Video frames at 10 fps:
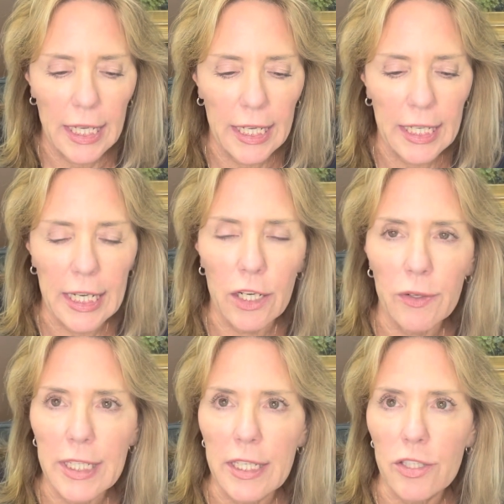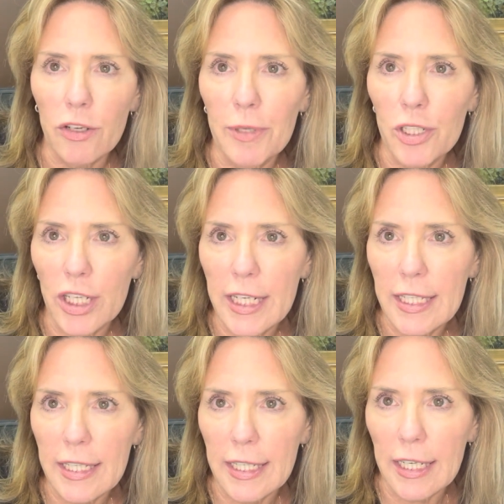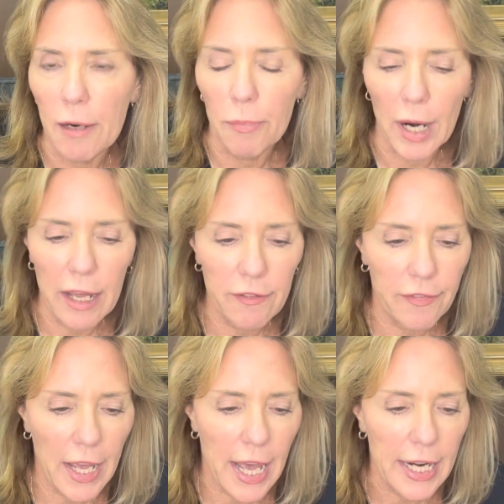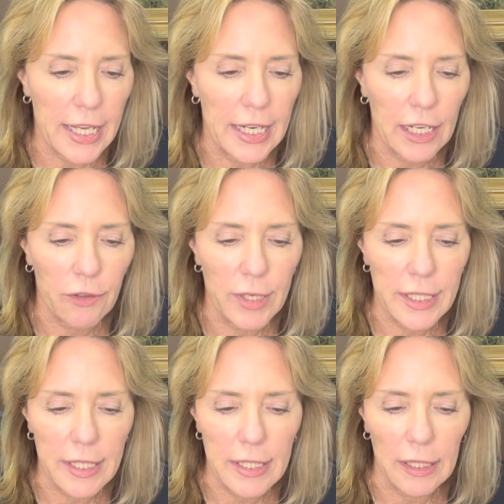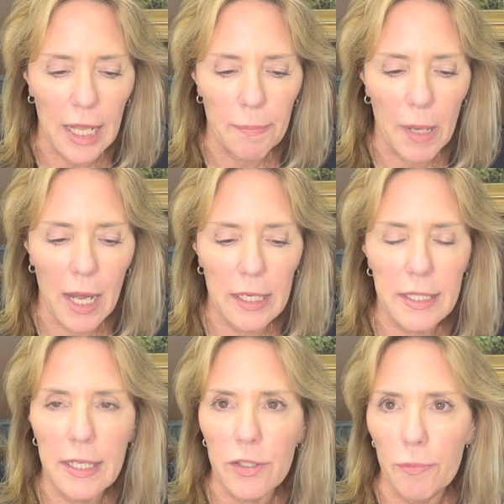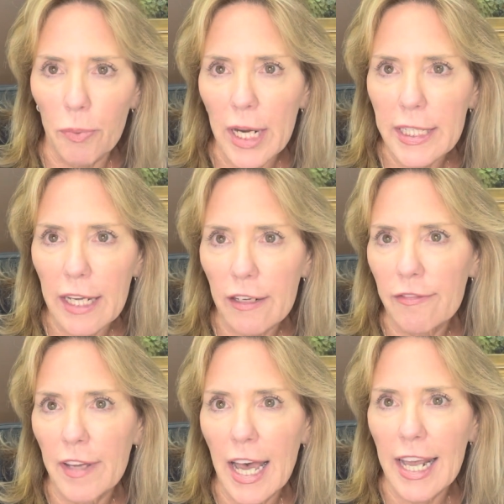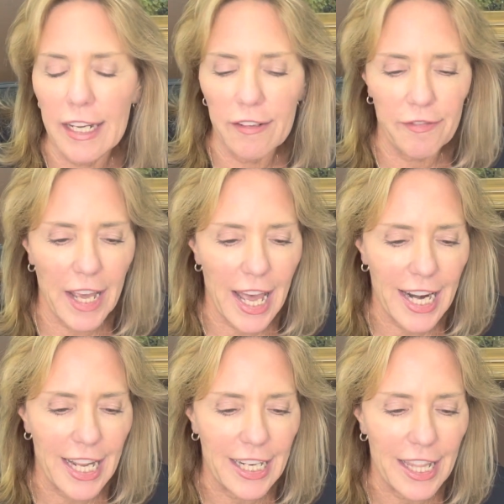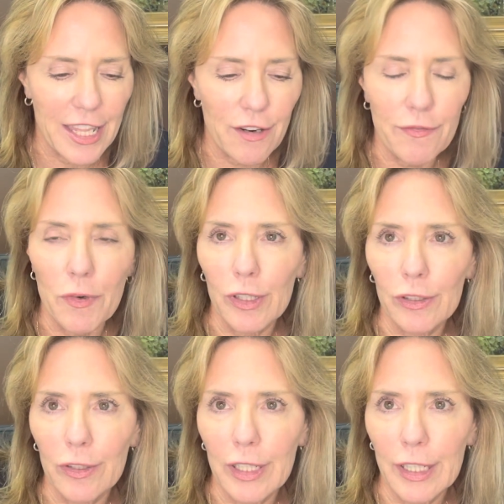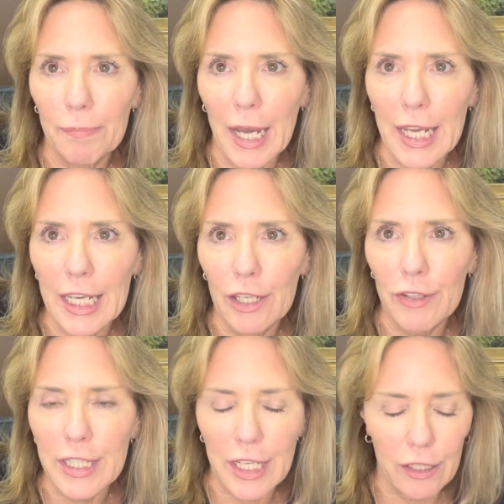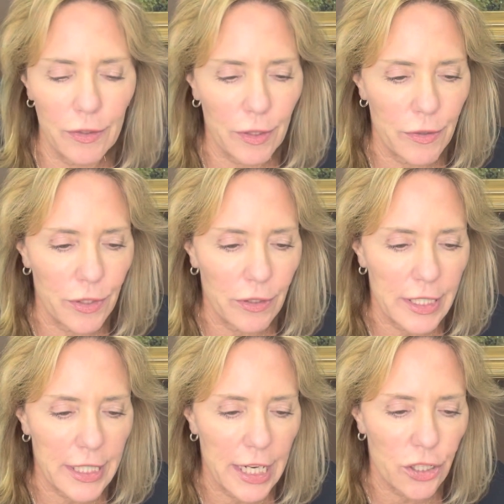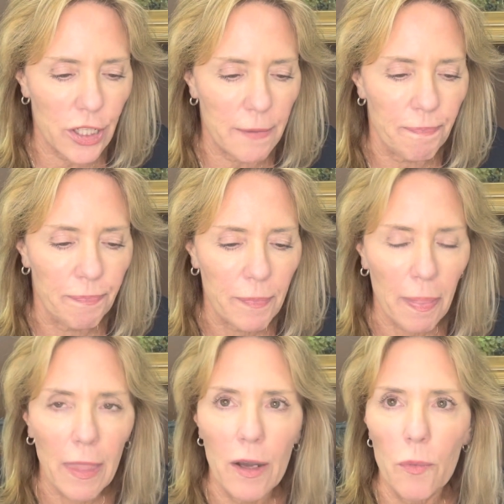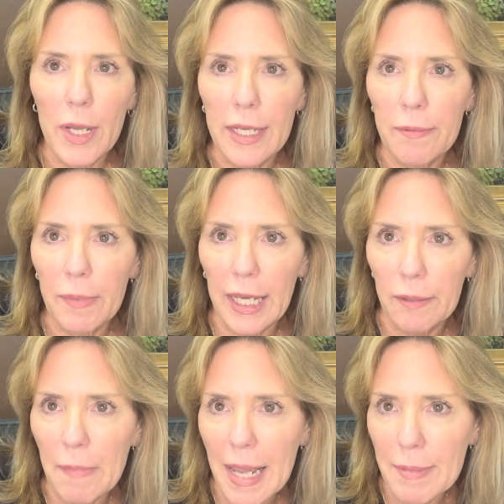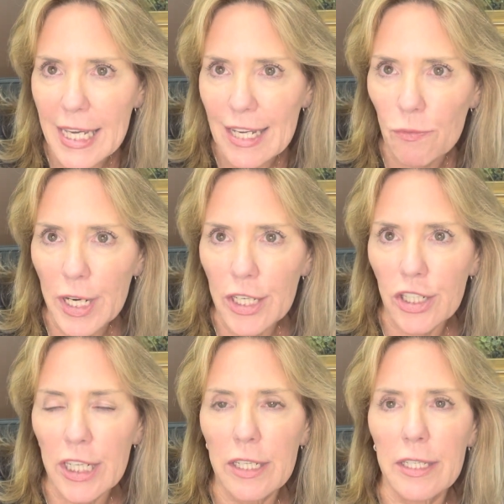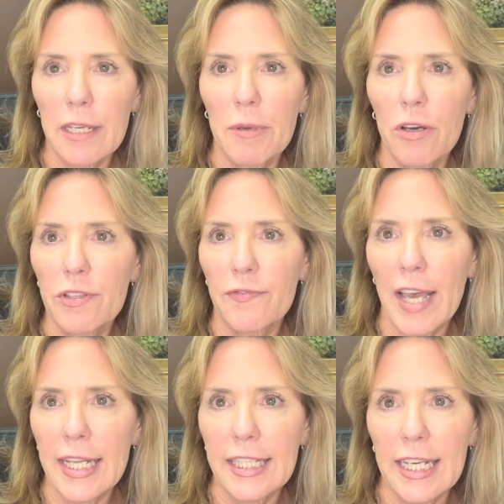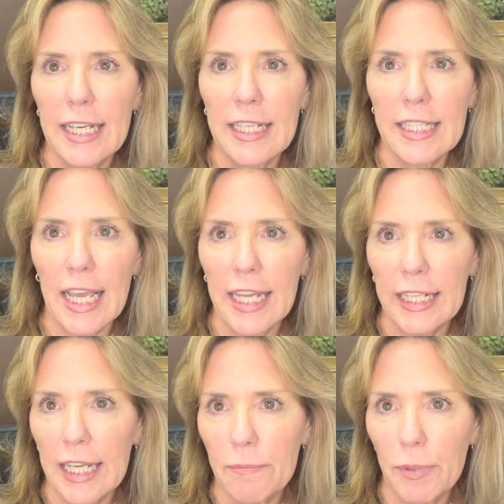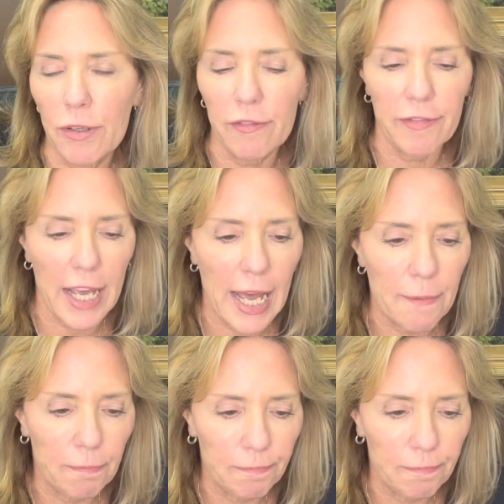It increases thermogenesis in our brown fat. It increases lipolysis or breakdown of fat in fat, and therefore by increasing glucose utilization, we can maybe reach into some of those fat cells and can burn fat.